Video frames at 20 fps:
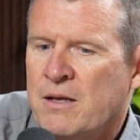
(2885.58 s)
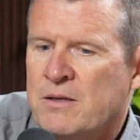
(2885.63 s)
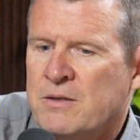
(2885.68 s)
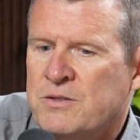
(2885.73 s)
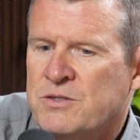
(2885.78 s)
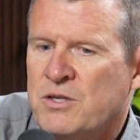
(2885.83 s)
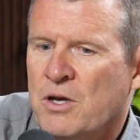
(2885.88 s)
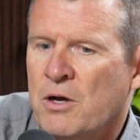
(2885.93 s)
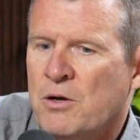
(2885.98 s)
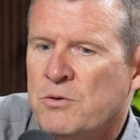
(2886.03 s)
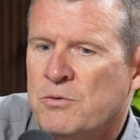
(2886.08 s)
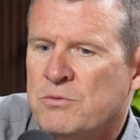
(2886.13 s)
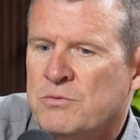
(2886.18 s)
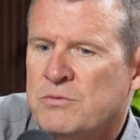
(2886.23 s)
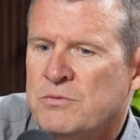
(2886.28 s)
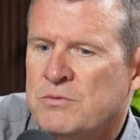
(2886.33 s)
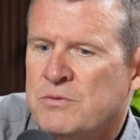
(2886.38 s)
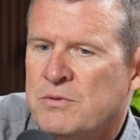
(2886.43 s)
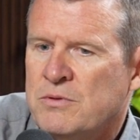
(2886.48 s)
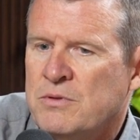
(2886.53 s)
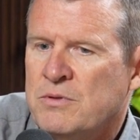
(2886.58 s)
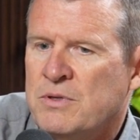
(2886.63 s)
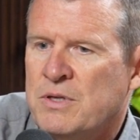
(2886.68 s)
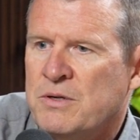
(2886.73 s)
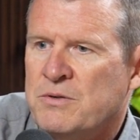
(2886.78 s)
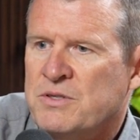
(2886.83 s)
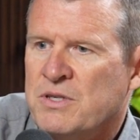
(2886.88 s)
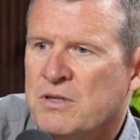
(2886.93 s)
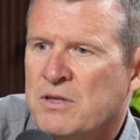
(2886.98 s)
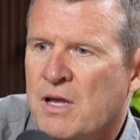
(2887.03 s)
So
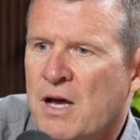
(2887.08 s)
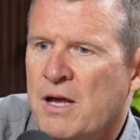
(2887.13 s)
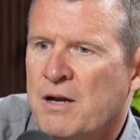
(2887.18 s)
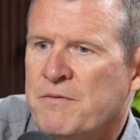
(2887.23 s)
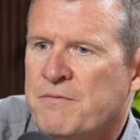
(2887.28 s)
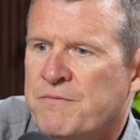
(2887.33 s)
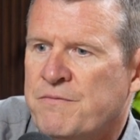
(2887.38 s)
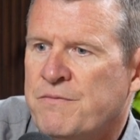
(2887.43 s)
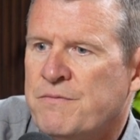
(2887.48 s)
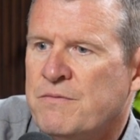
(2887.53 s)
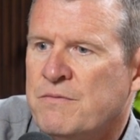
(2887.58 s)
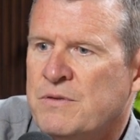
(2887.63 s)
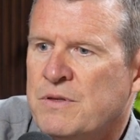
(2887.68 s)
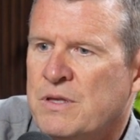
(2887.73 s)
there's a lot of